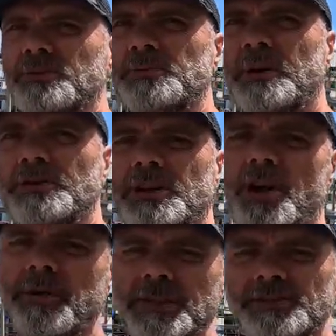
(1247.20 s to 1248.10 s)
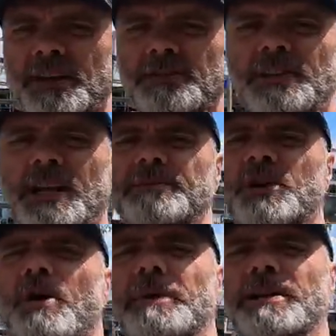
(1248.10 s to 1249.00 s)
and respond to your comments, so leave
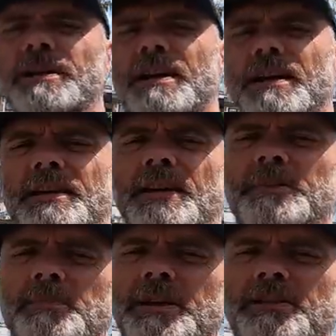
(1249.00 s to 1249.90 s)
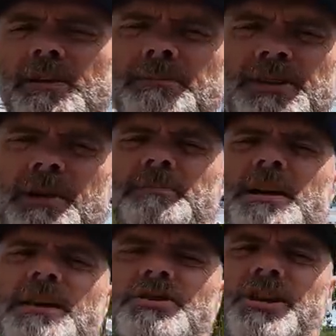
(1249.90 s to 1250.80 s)
a comment, give me a big thumbs up,
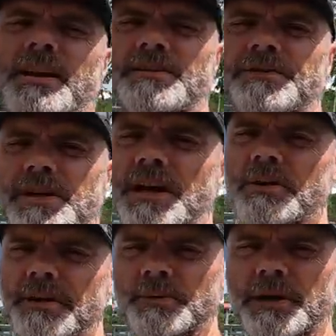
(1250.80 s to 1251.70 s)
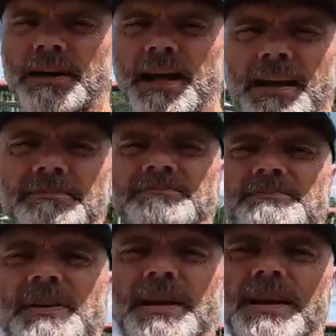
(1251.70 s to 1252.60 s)
share this video everywhere you can.
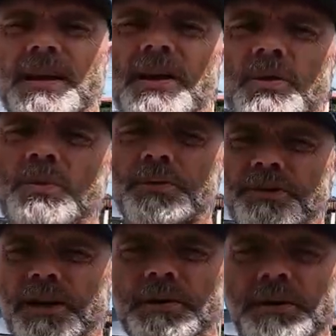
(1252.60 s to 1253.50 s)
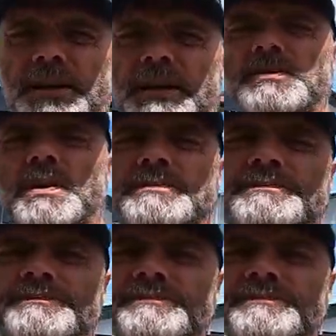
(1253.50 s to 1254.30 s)
We'll see you in the next one.